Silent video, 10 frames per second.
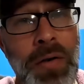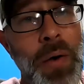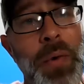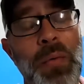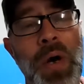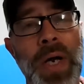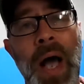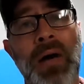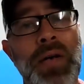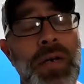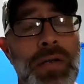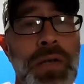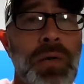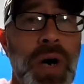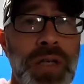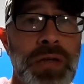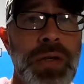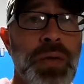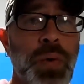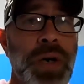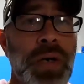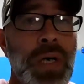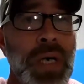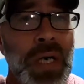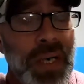that we run out here in the garage during the winter.